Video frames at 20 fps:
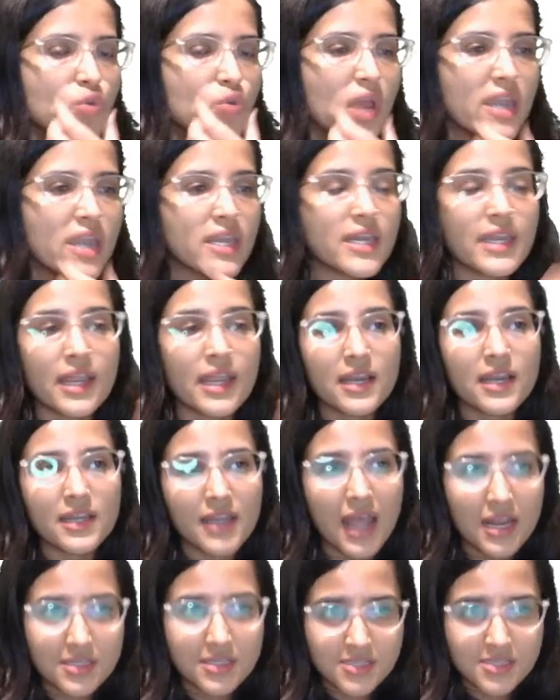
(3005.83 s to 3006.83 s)
get detailed
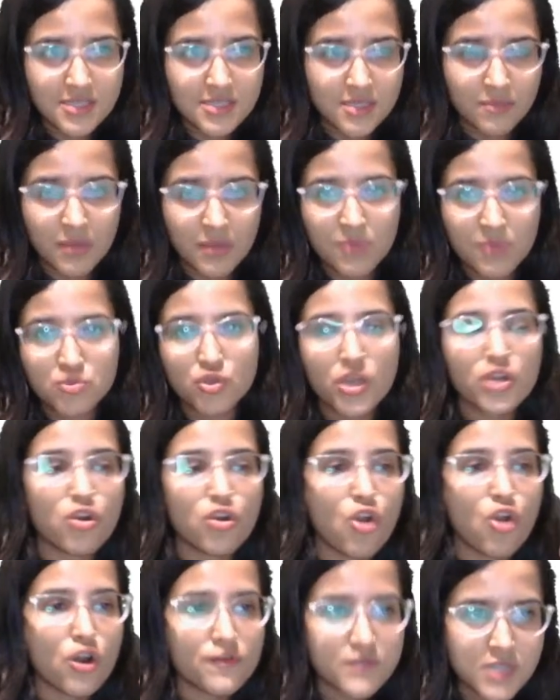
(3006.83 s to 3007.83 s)
analysis. Sometimes you get a
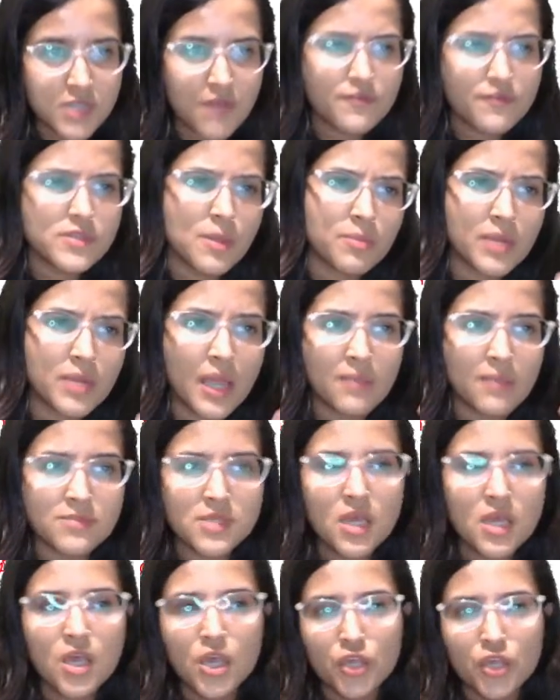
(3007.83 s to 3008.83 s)
lot of stuff. Sometimes
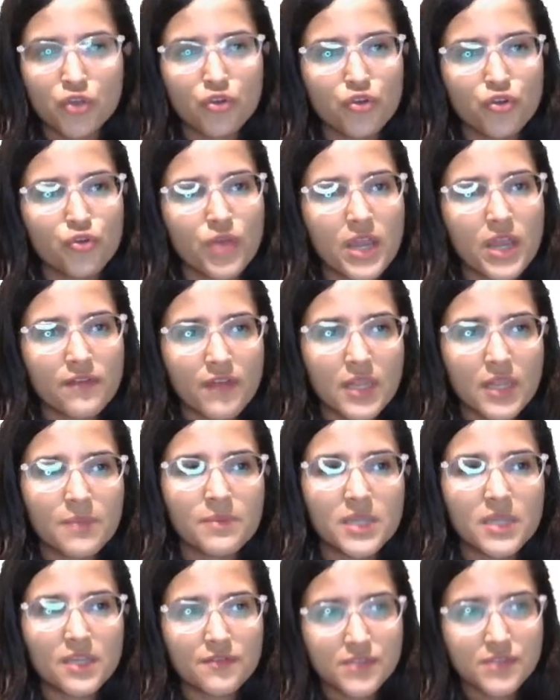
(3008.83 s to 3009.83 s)
you get very
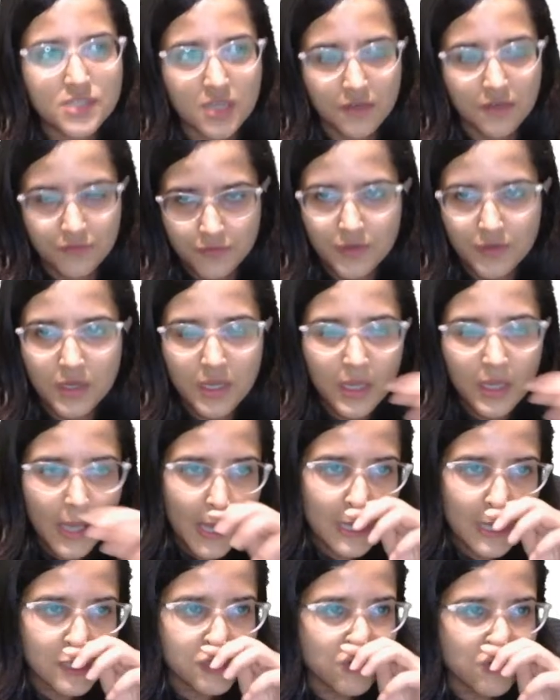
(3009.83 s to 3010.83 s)
brief stuff.
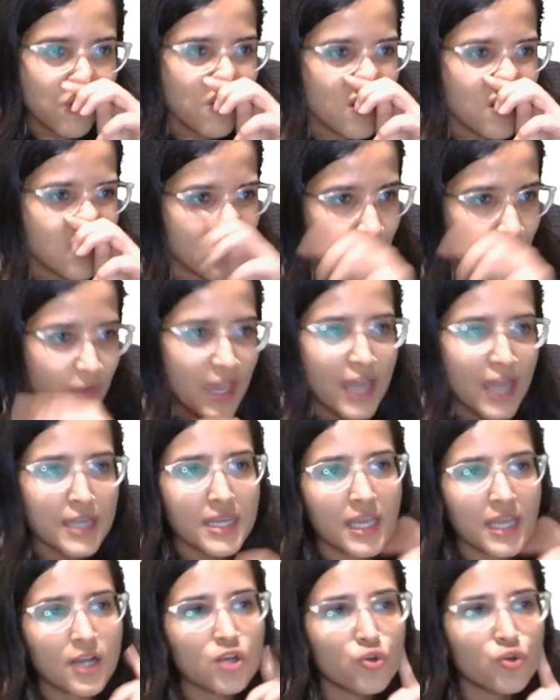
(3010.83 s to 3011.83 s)
And so you can
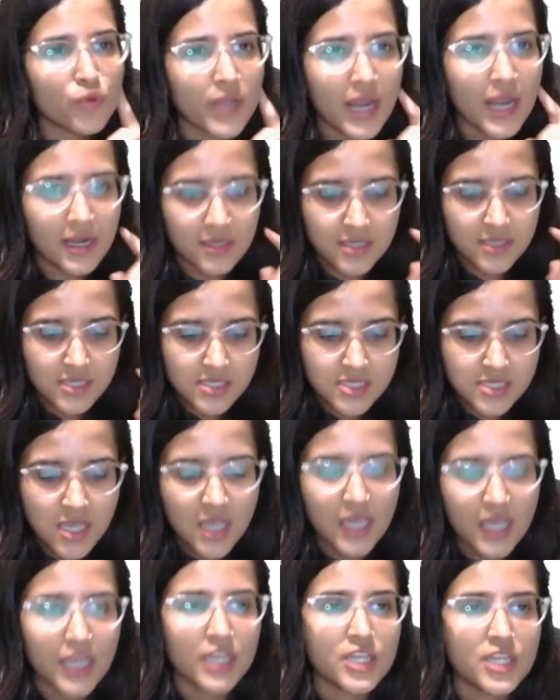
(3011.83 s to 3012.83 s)
take a look at this.
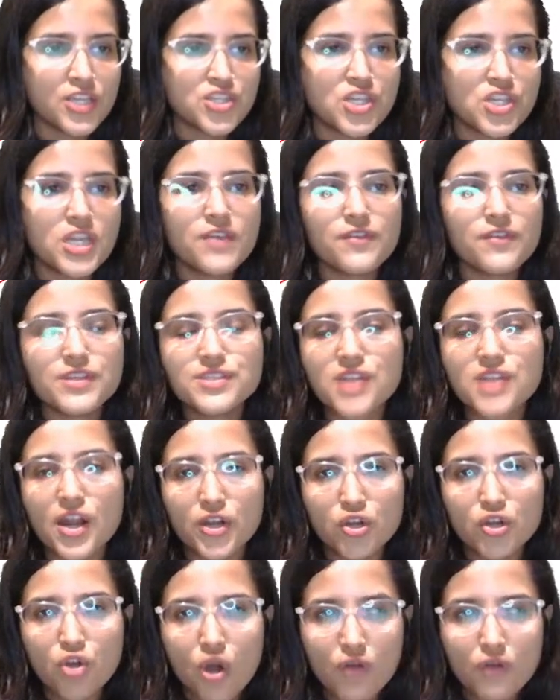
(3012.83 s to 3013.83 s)
Initially we
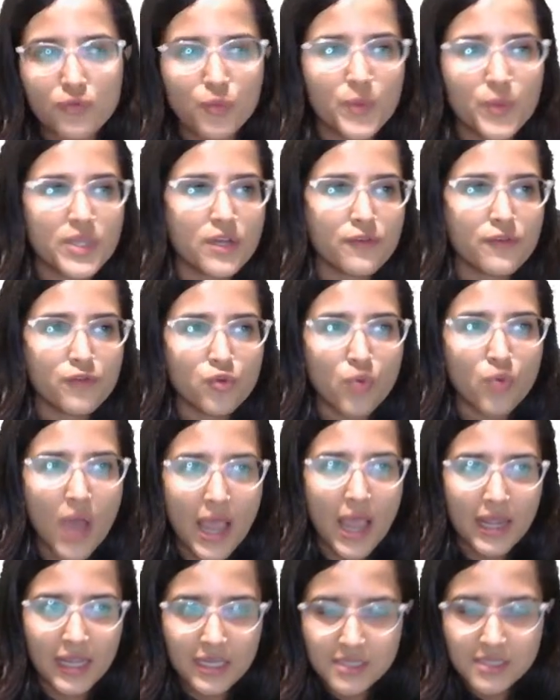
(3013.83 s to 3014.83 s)
started off with a few
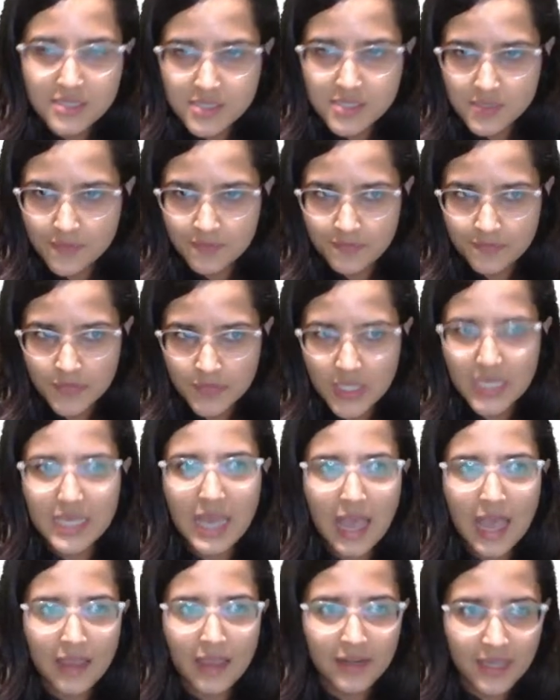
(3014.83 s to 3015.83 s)
highlights, key
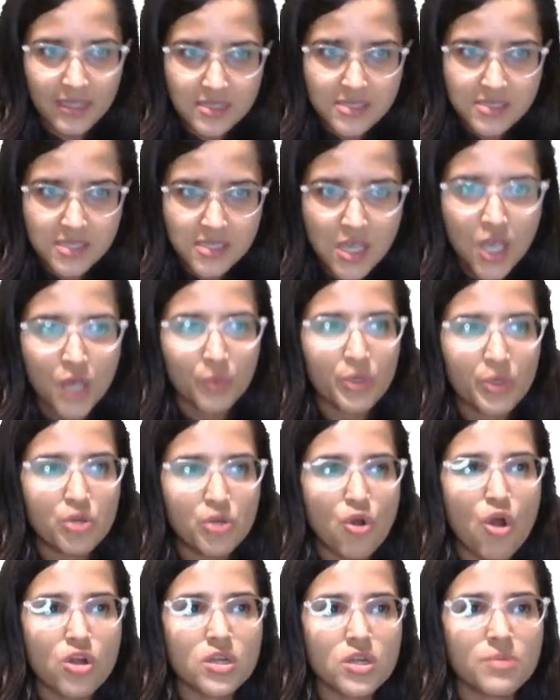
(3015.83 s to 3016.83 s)
highlights. We
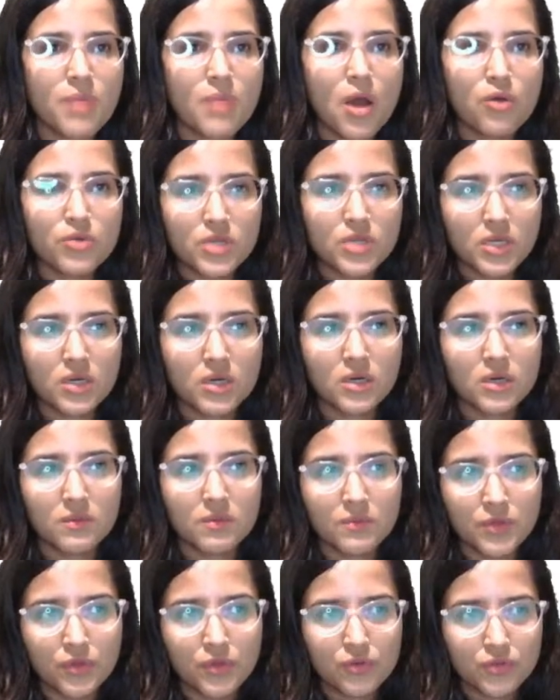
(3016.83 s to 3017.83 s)
talked about
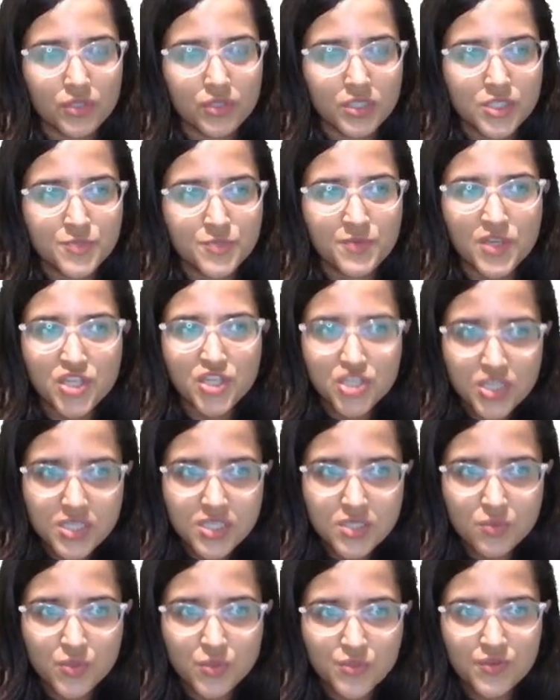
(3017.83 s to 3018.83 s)
the
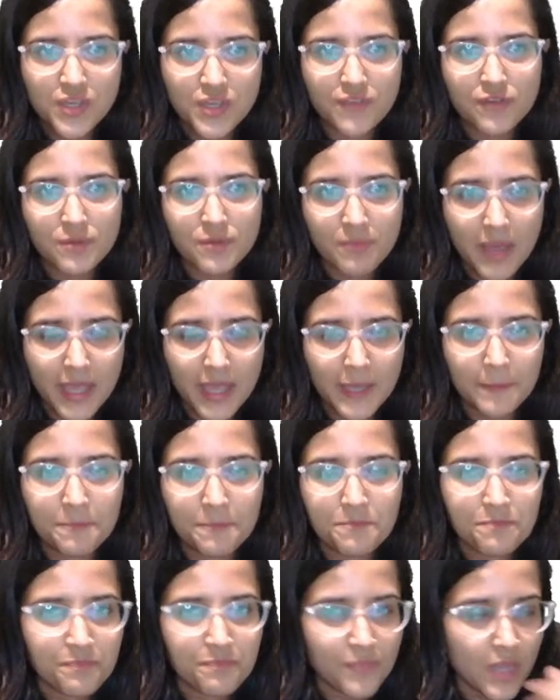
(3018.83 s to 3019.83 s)
speeches which were given by
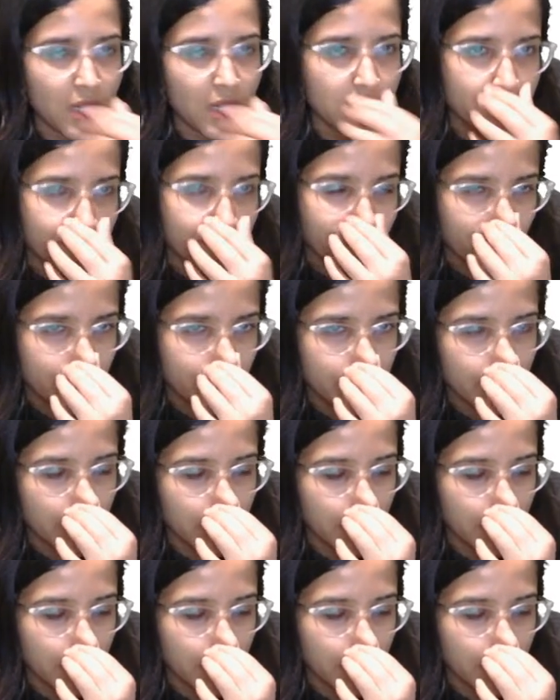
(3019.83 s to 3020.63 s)
different